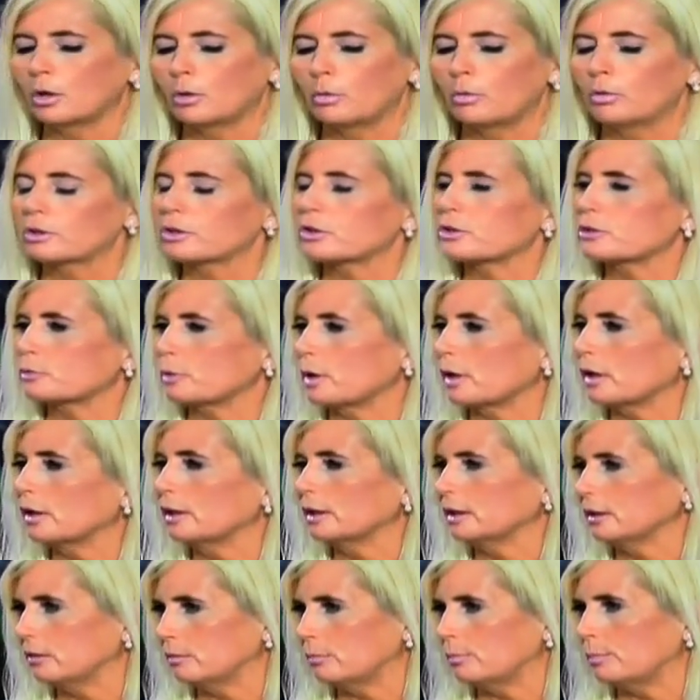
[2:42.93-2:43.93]
who are
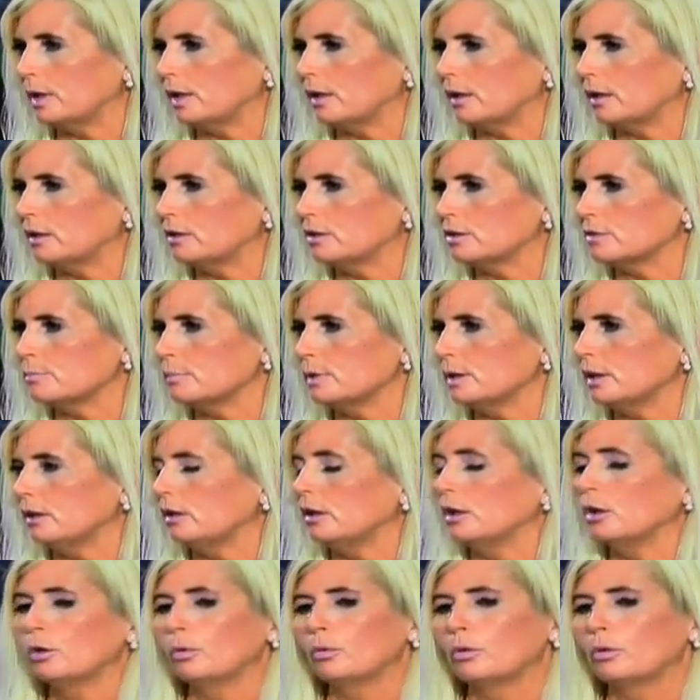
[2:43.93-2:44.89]
struggling to make ends meet,